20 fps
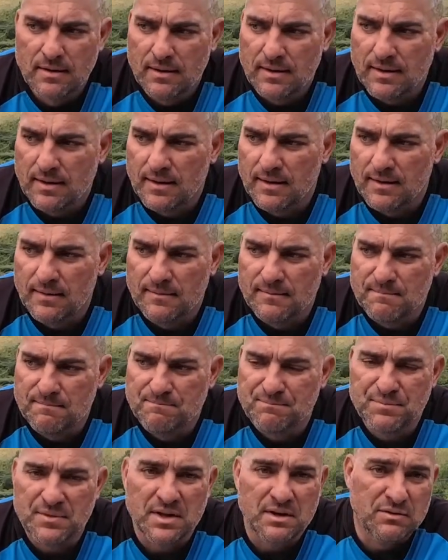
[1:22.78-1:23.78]
and
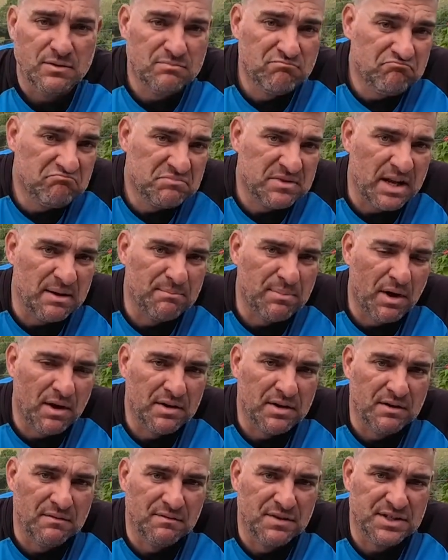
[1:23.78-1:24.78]
10-pound
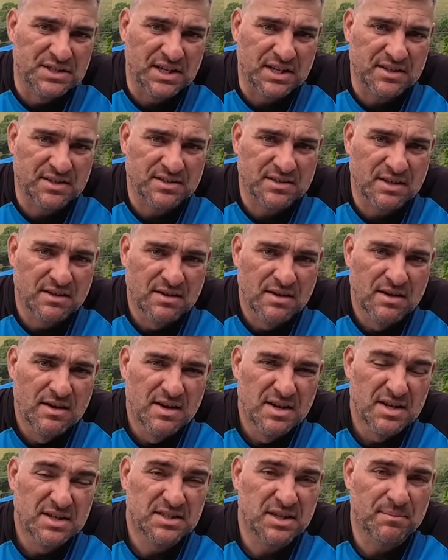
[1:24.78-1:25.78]
Invisics,
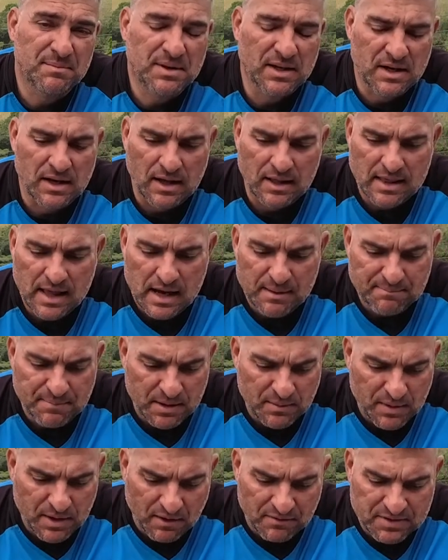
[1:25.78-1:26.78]
something like that.
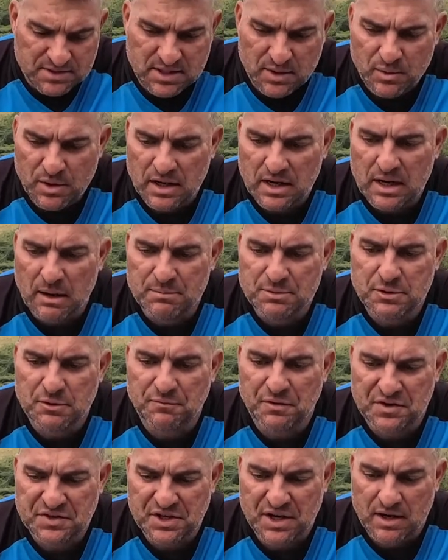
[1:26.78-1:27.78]
But obviously when it comes to
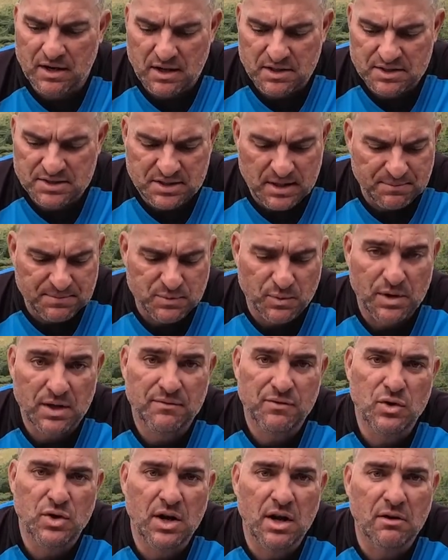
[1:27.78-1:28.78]
fishing lines, chaps,
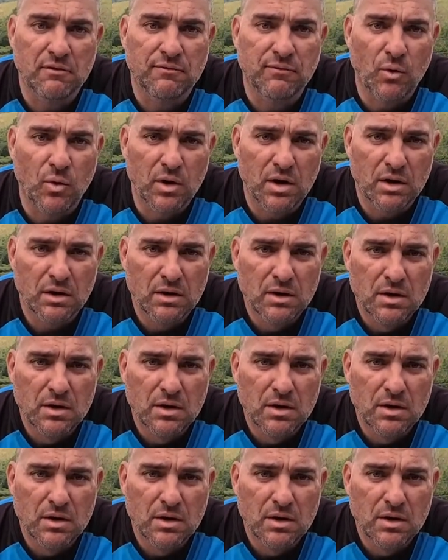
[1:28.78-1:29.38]
whatever you can afford,